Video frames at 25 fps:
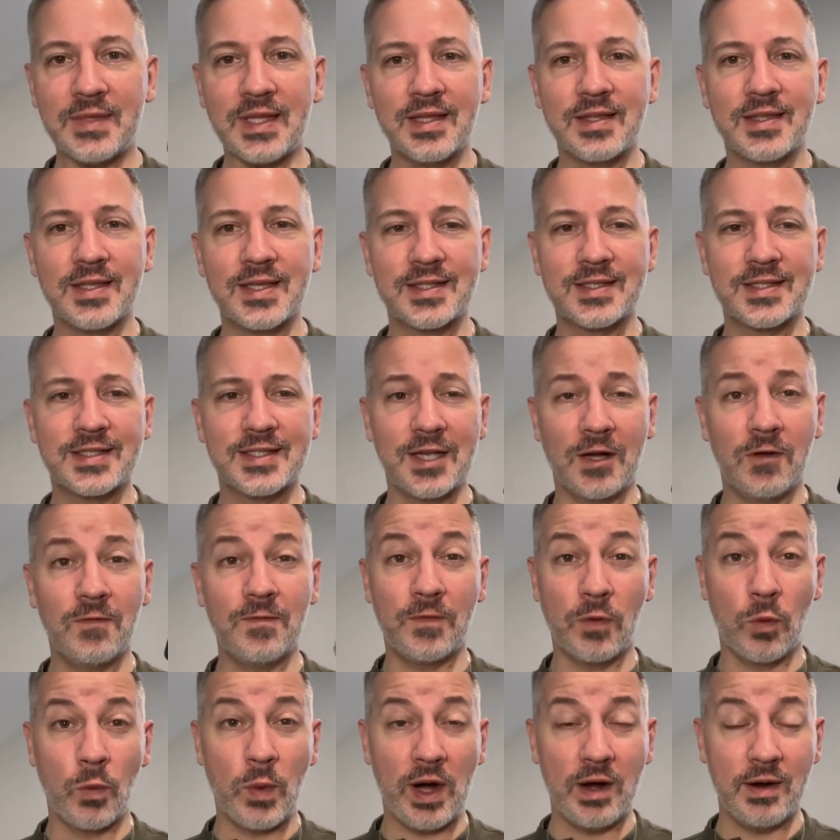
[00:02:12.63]
The
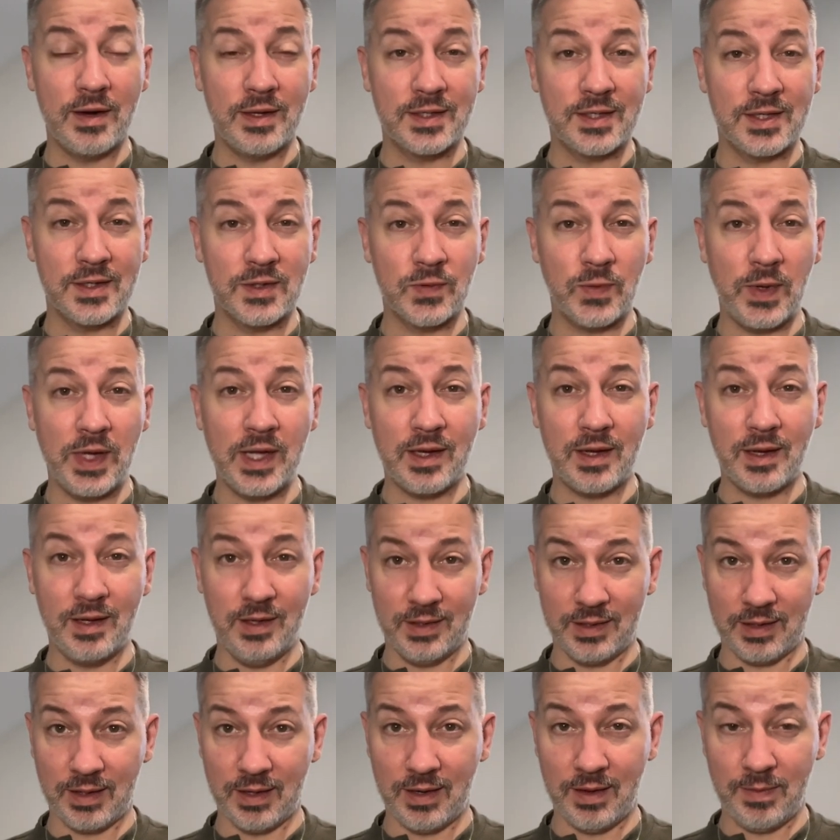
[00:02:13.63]
self-awareness this week
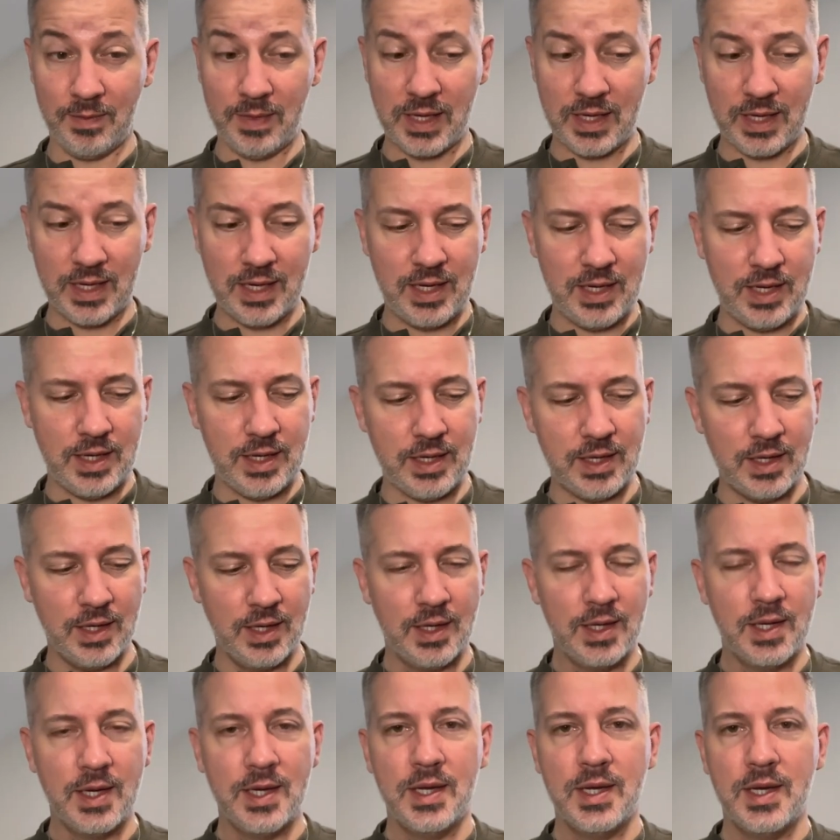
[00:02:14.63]
is going to be key.
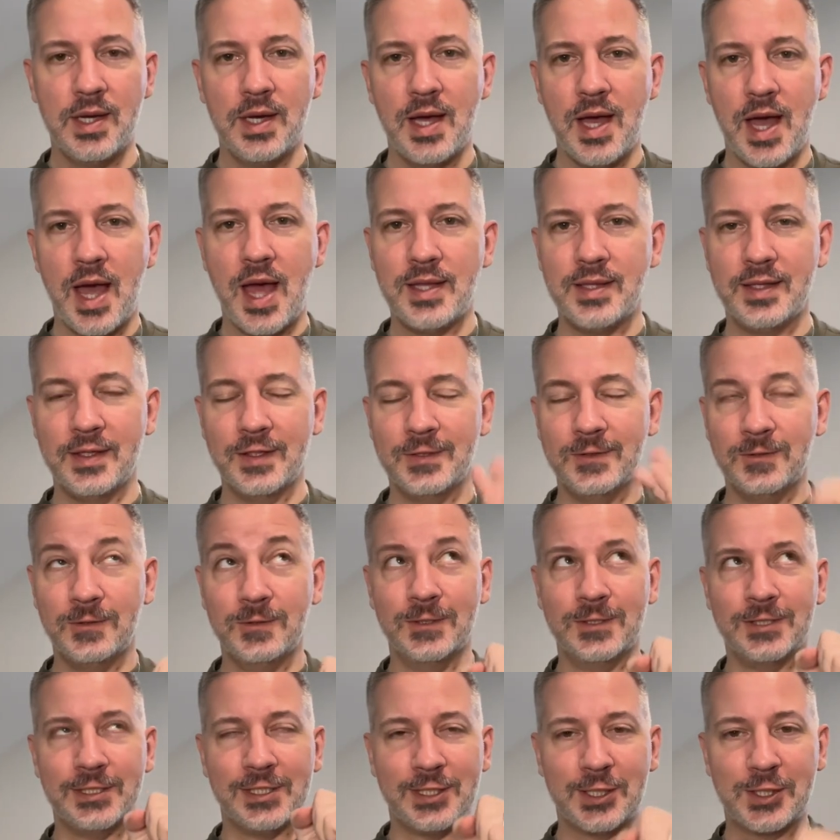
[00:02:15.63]

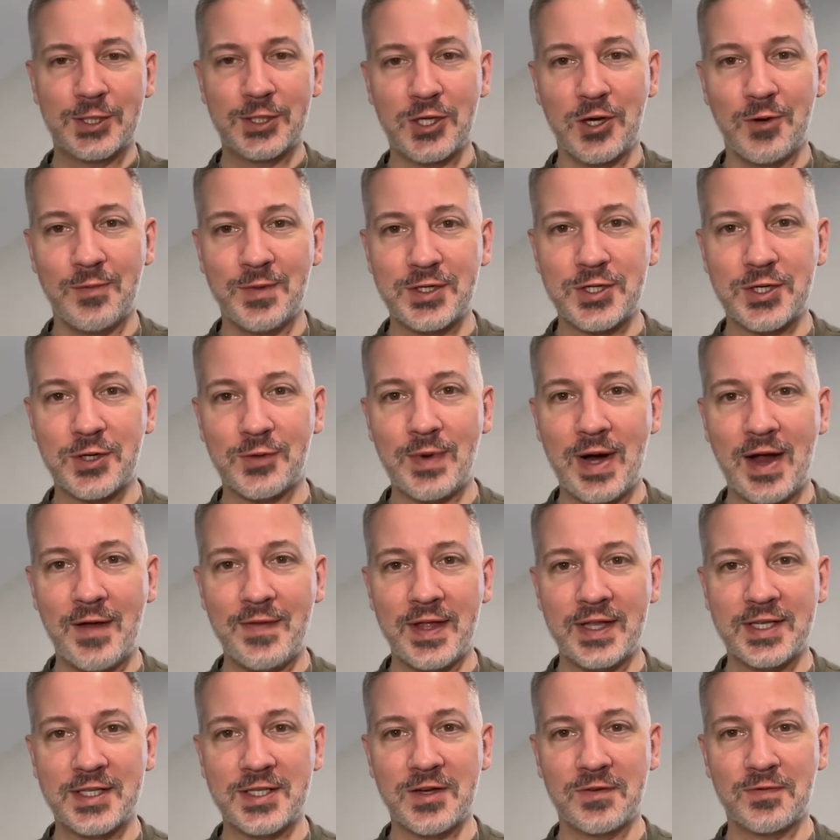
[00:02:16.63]
There's so much around
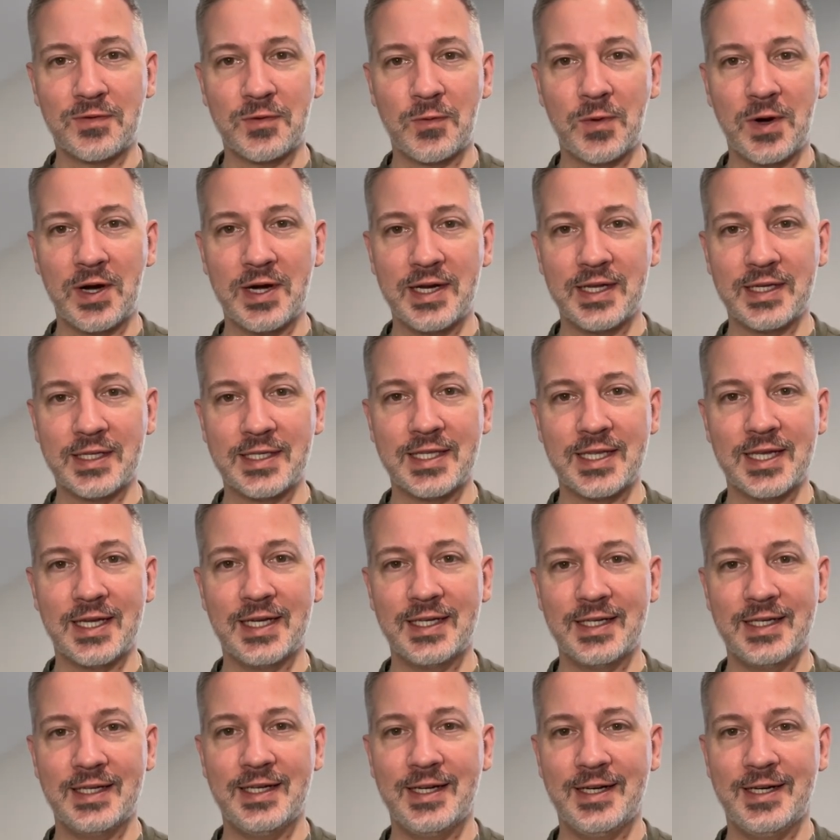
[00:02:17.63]
that self-awareness
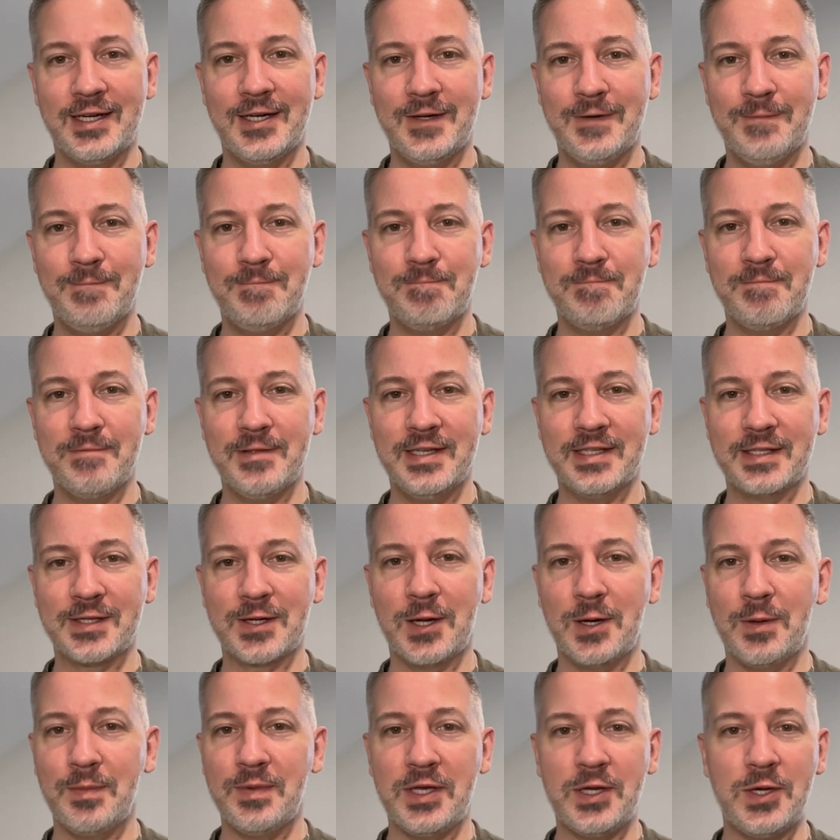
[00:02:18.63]
that is
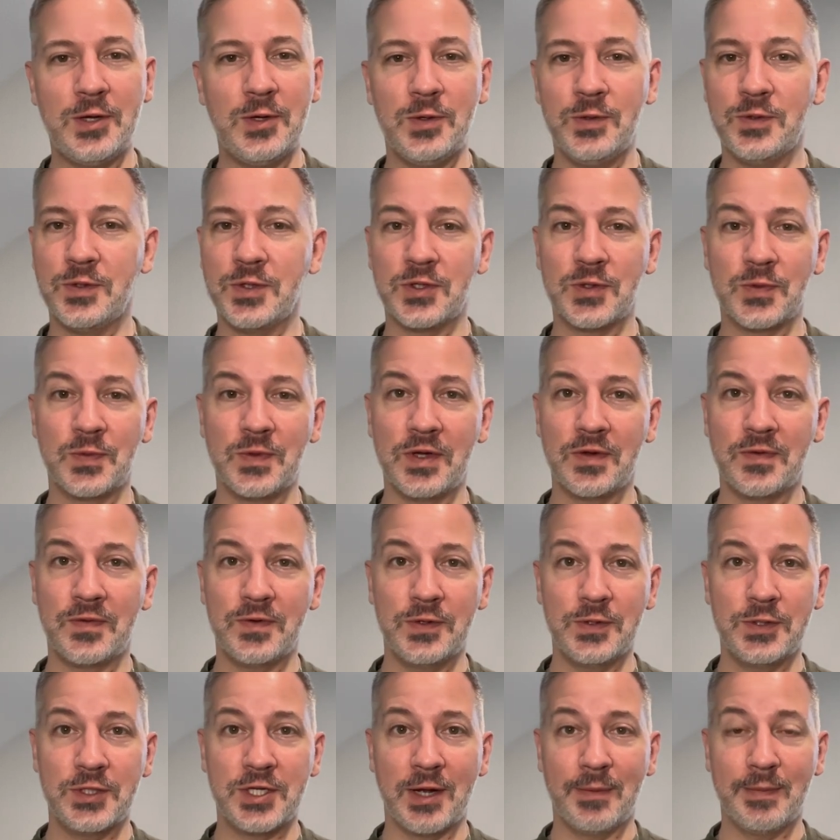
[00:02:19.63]
going to be huge this week for
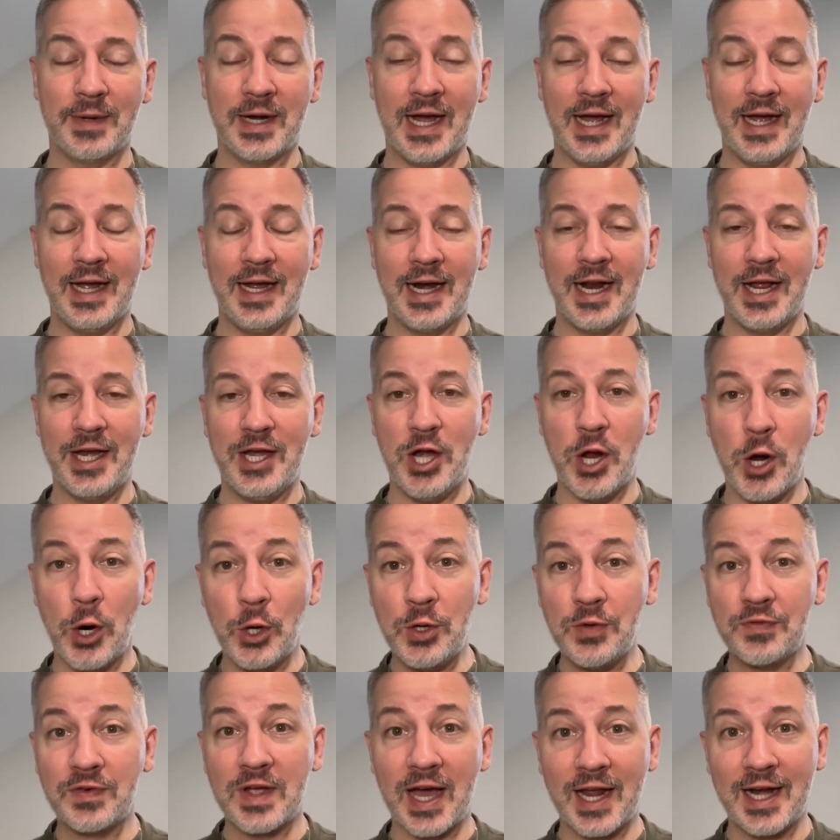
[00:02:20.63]
you, Gemini. And I know
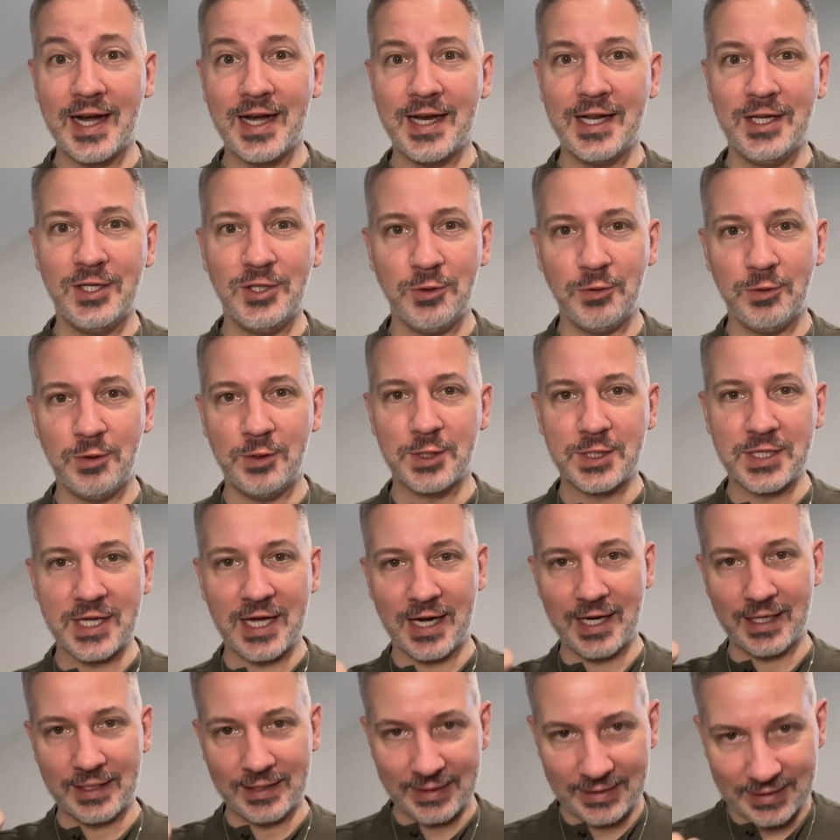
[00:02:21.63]
you've got it in you. You just
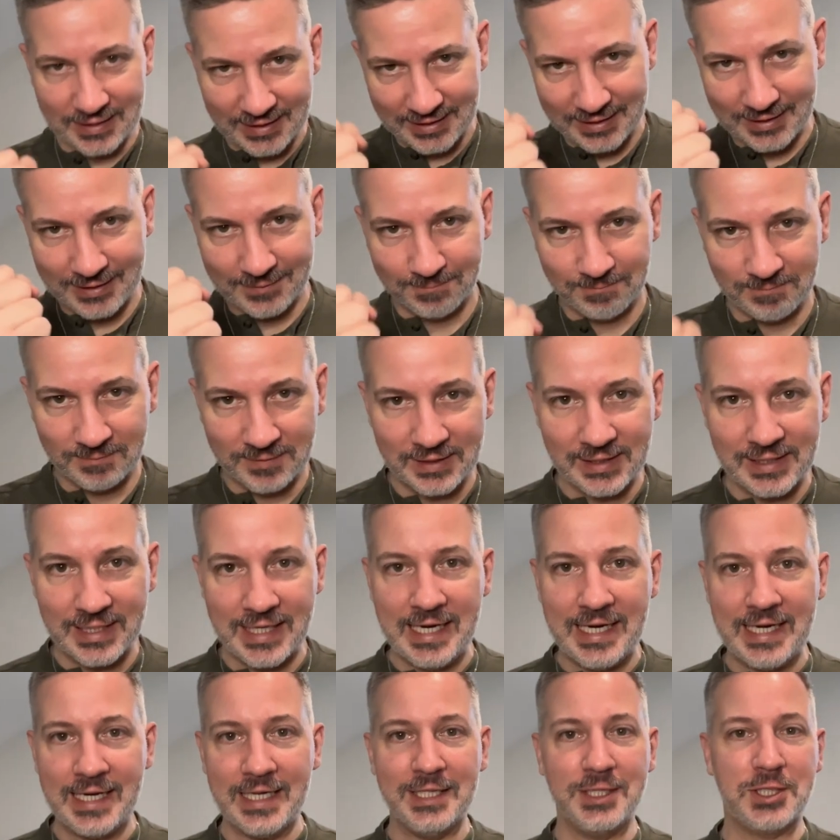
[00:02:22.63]
got to
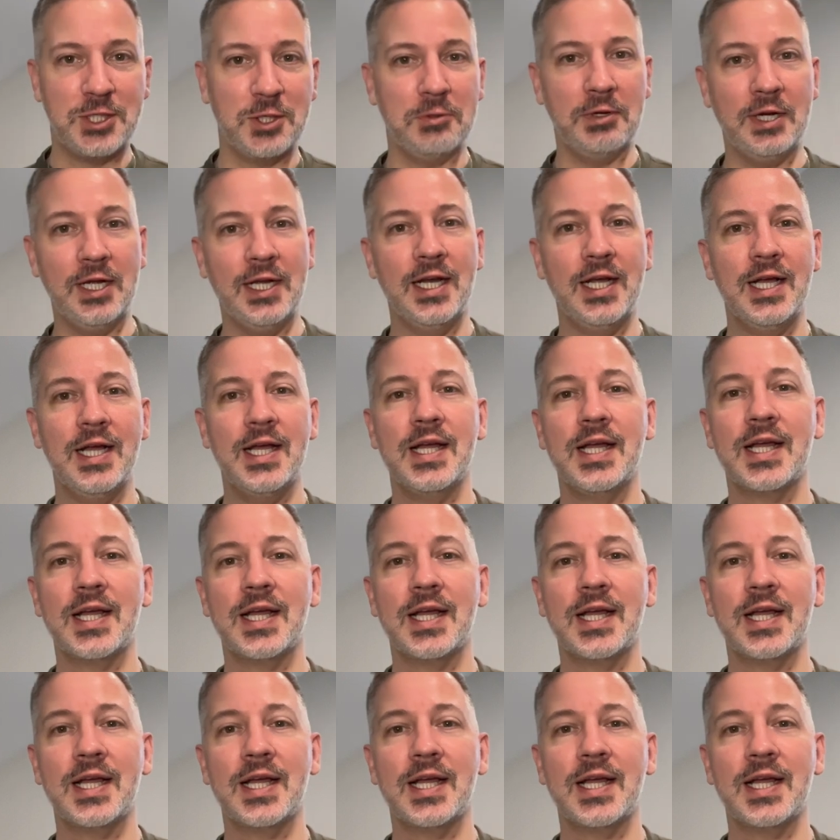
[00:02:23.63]
lean into it.